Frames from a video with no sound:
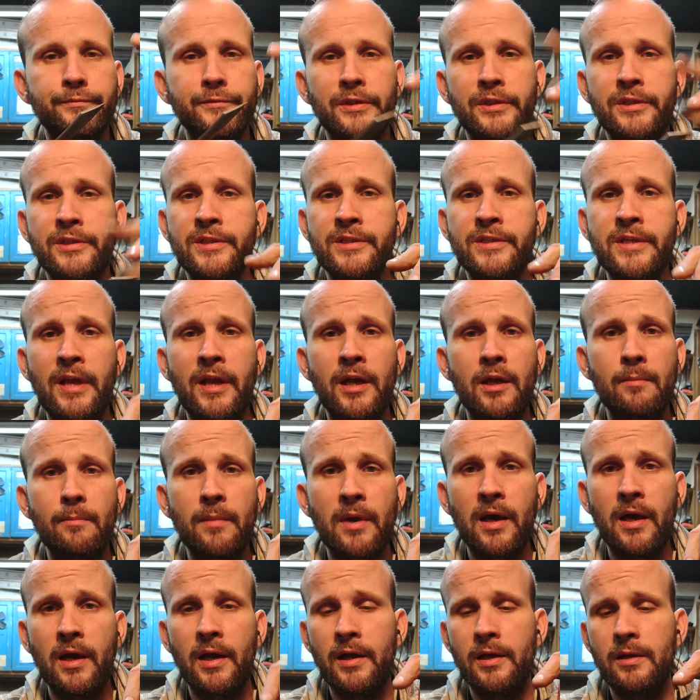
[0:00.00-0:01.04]
sand
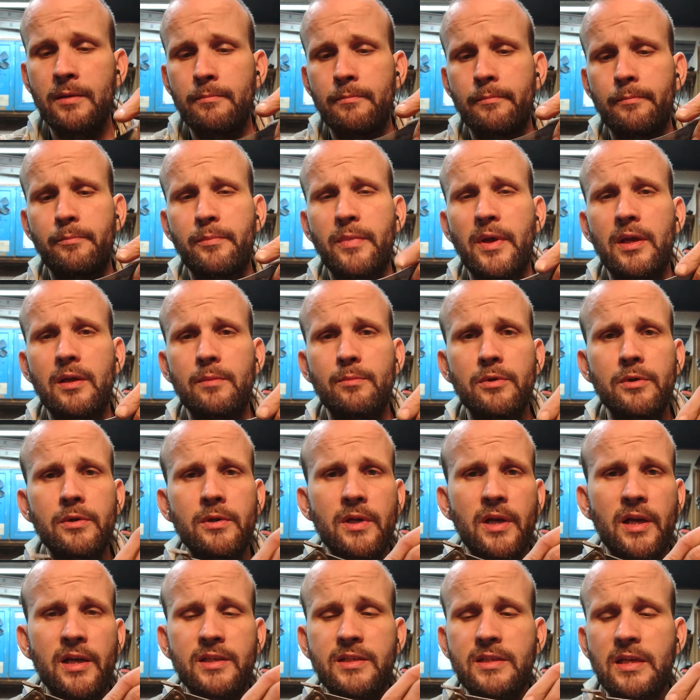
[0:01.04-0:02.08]
mine, paper,
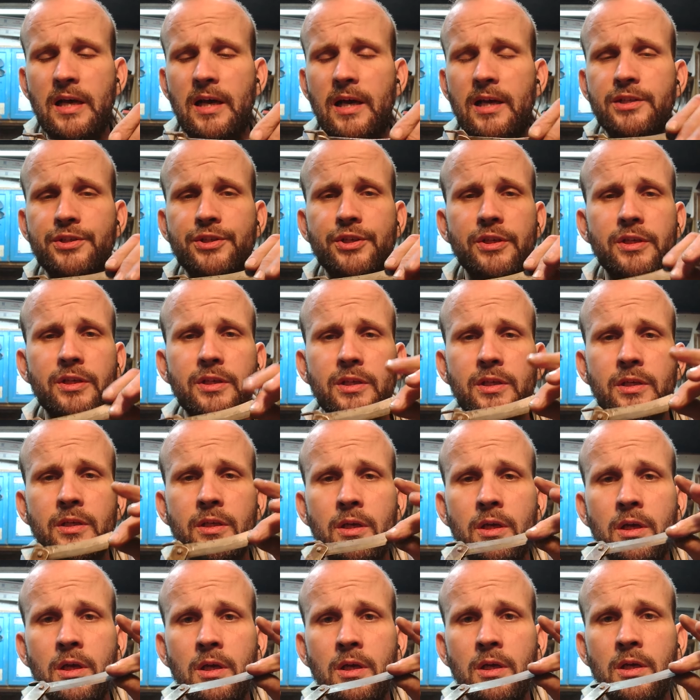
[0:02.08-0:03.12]
Itachi,
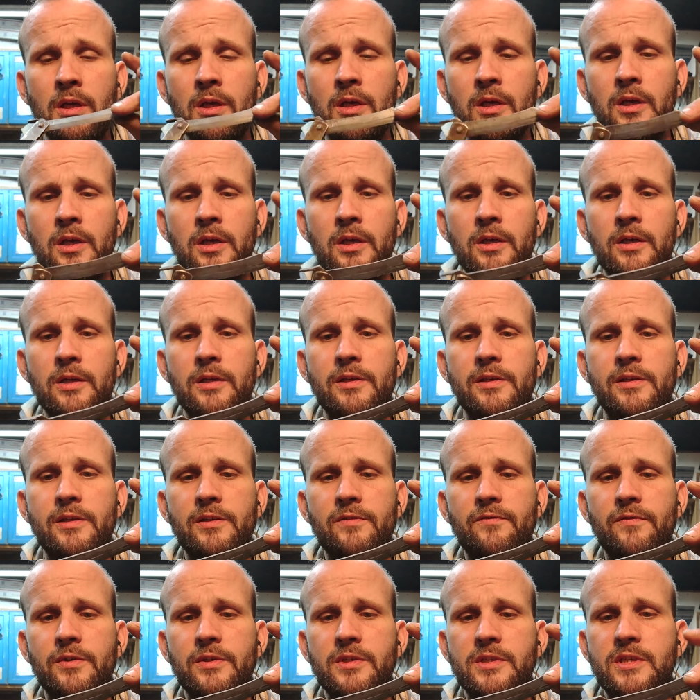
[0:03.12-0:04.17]

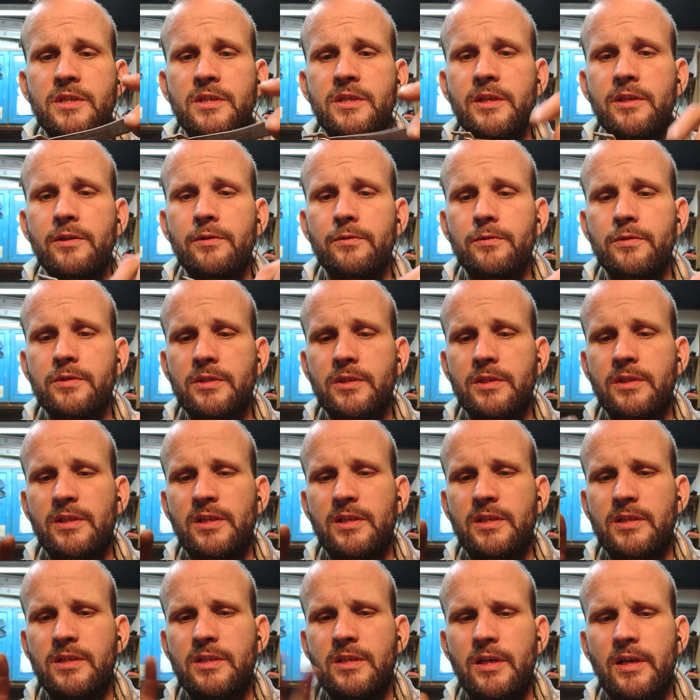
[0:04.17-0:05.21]
different steels in
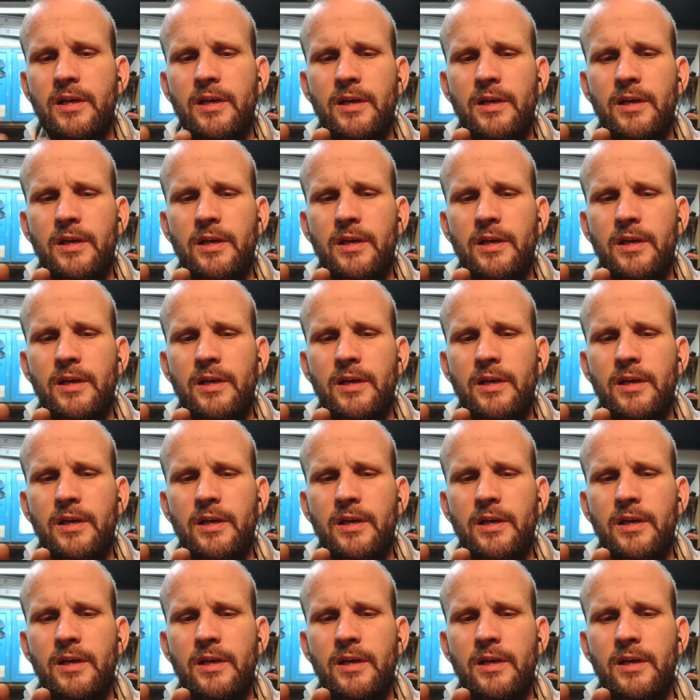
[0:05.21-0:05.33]
this